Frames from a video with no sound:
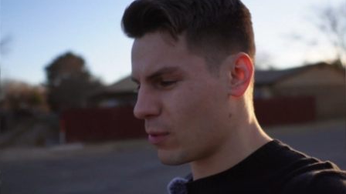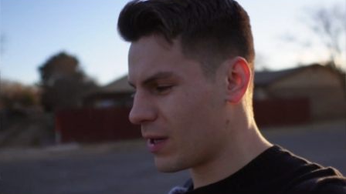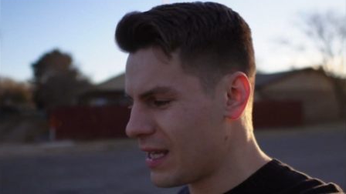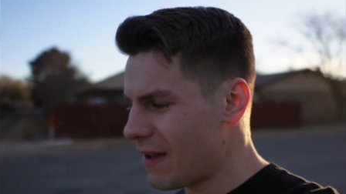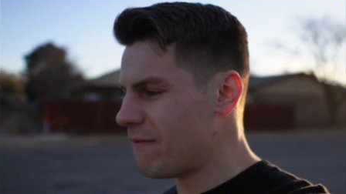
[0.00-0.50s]

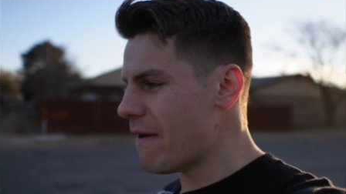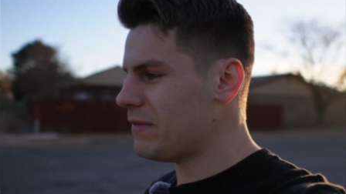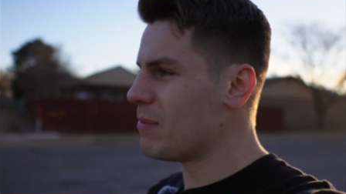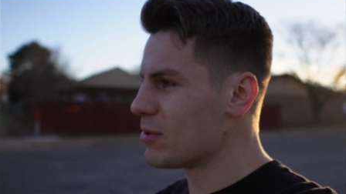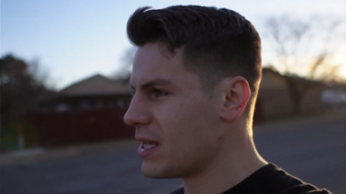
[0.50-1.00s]
We're gonna get
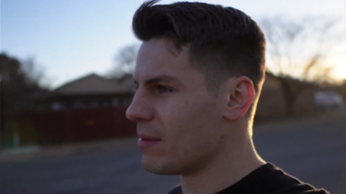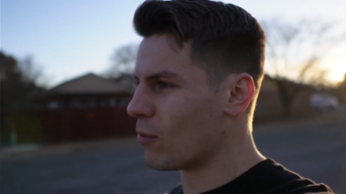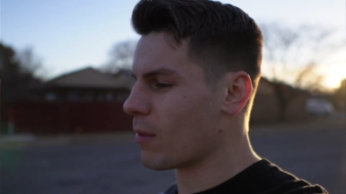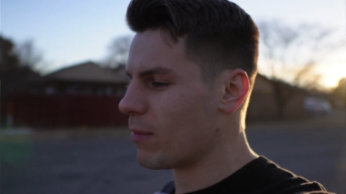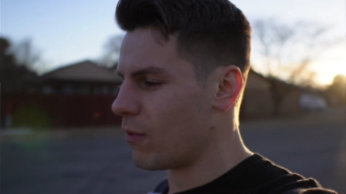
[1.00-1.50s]
50%
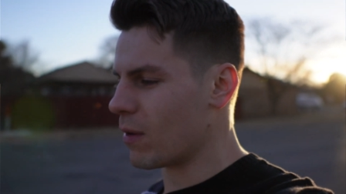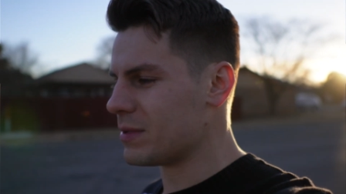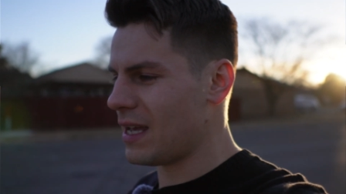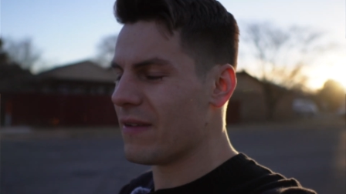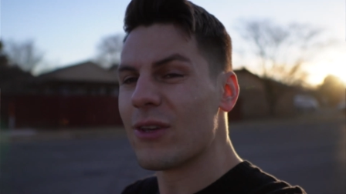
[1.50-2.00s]
more
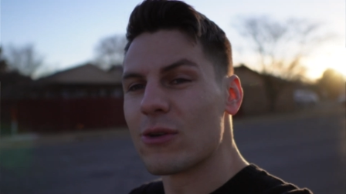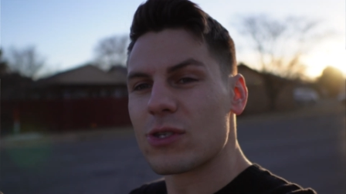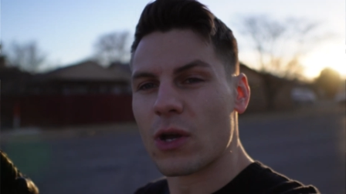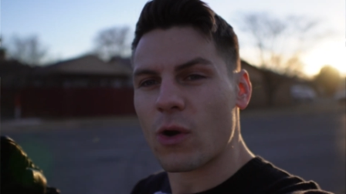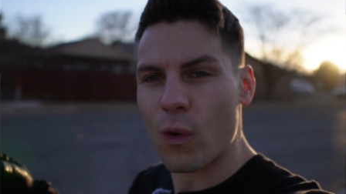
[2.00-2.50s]
performance if
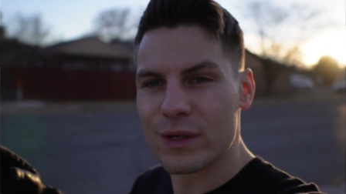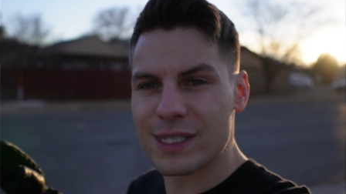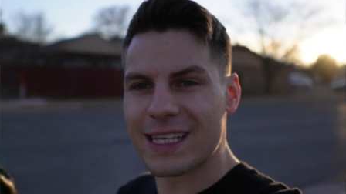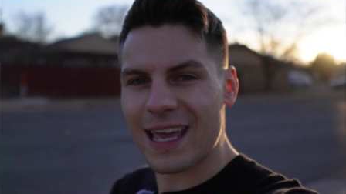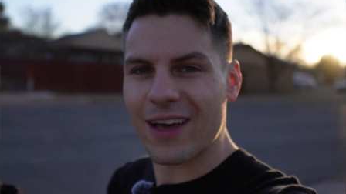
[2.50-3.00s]
those
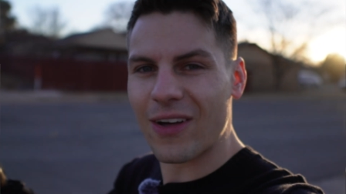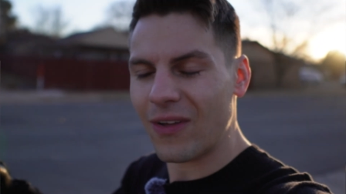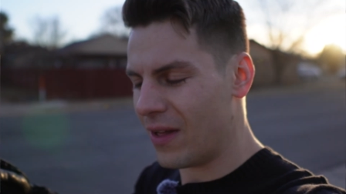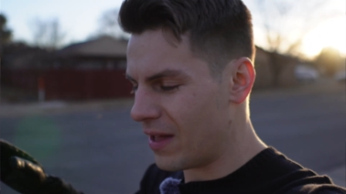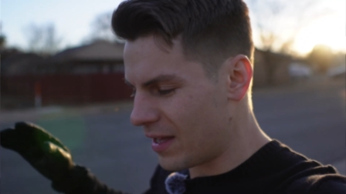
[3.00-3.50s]
cores scale